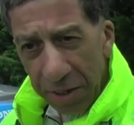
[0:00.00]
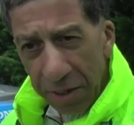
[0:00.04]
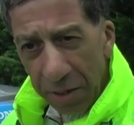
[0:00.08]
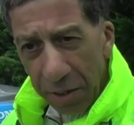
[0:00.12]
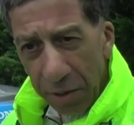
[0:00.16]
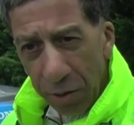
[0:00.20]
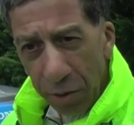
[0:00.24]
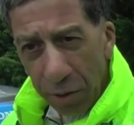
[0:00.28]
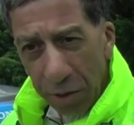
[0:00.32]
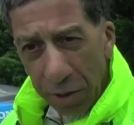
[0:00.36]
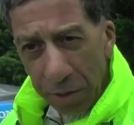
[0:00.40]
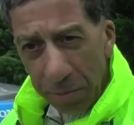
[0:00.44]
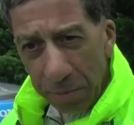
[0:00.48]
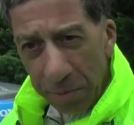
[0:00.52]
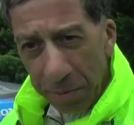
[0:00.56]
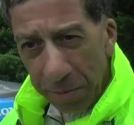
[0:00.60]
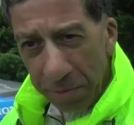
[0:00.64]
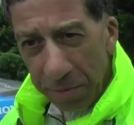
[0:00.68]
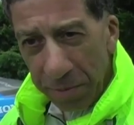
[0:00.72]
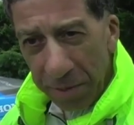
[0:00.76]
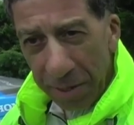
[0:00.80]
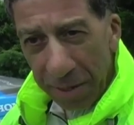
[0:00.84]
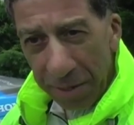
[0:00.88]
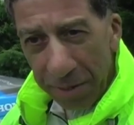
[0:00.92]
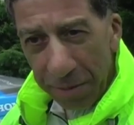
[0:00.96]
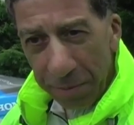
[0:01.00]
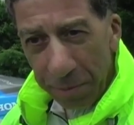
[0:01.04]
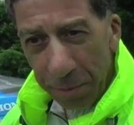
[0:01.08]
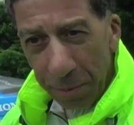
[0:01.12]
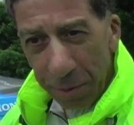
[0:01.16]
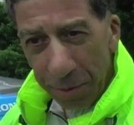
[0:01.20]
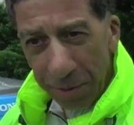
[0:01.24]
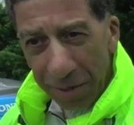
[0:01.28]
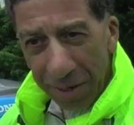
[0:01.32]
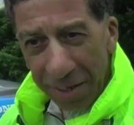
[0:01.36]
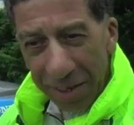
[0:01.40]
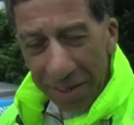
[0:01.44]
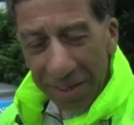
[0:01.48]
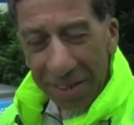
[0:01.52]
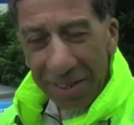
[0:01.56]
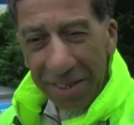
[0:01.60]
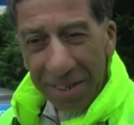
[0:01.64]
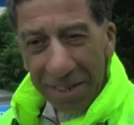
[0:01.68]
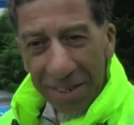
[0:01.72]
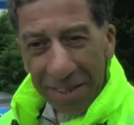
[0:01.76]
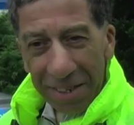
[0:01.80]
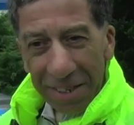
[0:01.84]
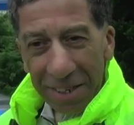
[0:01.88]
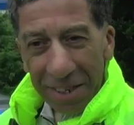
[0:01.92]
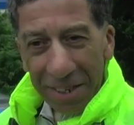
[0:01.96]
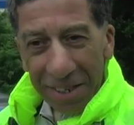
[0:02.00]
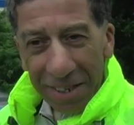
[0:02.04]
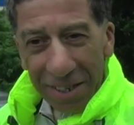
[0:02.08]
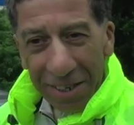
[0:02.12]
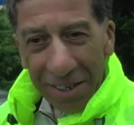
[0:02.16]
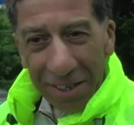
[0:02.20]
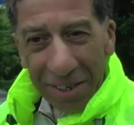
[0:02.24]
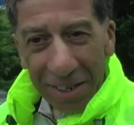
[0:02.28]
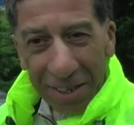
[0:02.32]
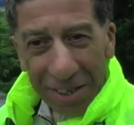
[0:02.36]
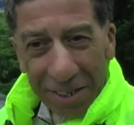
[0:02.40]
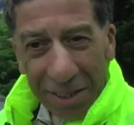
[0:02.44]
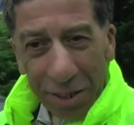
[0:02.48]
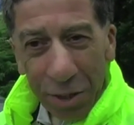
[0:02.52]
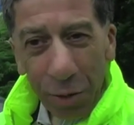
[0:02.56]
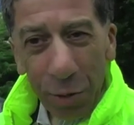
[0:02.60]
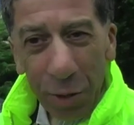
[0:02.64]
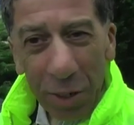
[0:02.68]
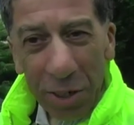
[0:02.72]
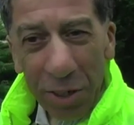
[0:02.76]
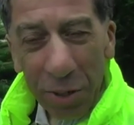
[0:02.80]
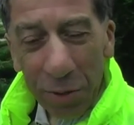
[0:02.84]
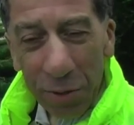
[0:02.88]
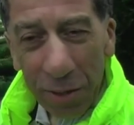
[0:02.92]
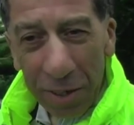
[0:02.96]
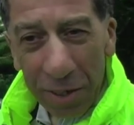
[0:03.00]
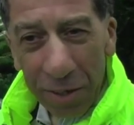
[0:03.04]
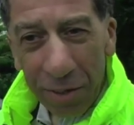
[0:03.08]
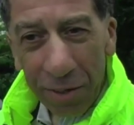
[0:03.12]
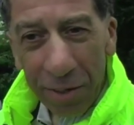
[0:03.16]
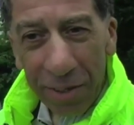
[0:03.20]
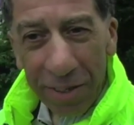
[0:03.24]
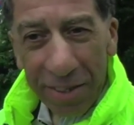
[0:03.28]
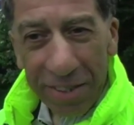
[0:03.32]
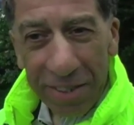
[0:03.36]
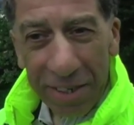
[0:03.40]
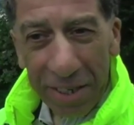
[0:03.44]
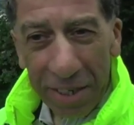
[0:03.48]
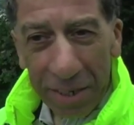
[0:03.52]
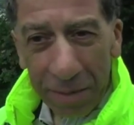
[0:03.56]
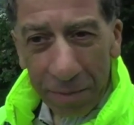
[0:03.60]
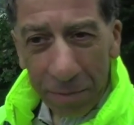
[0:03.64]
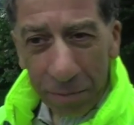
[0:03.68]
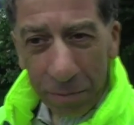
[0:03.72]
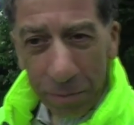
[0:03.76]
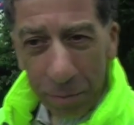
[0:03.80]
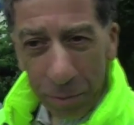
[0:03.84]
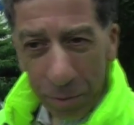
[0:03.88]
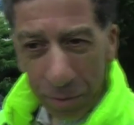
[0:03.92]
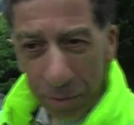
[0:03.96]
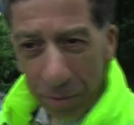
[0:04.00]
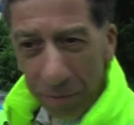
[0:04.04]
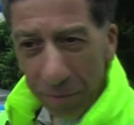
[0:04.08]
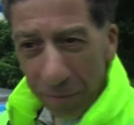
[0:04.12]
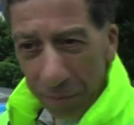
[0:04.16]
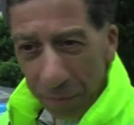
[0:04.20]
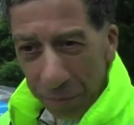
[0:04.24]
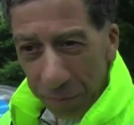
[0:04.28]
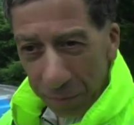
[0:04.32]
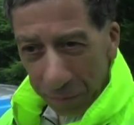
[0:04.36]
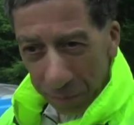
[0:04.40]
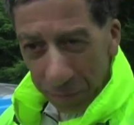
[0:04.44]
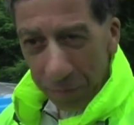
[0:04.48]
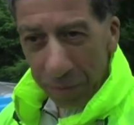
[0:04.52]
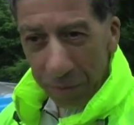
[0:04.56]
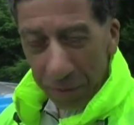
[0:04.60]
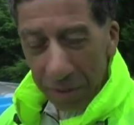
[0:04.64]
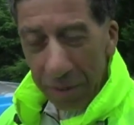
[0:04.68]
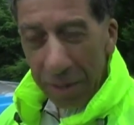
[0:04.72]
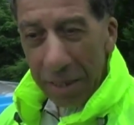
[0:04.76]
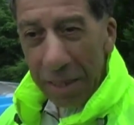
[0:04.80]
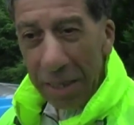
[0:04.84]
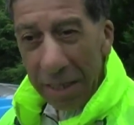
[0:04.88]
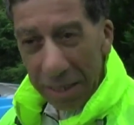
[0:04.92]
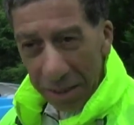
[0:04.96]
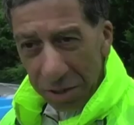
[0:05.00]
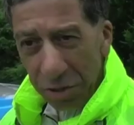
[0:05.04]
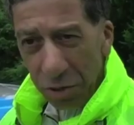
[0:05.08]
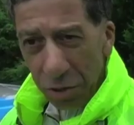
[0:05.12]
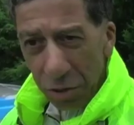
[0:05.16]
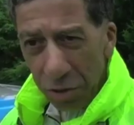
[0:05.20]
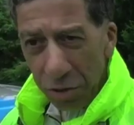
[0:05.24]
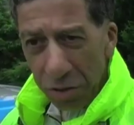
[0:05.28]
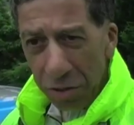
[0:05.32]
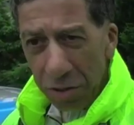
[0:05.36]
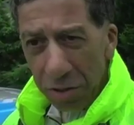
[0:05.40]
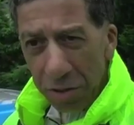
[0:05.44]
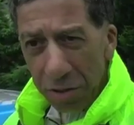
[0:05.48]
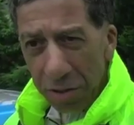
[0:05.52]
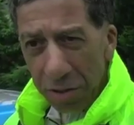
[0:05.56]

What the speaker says: and annoy them sometimes, but you don't want to do that all the time. But it is good.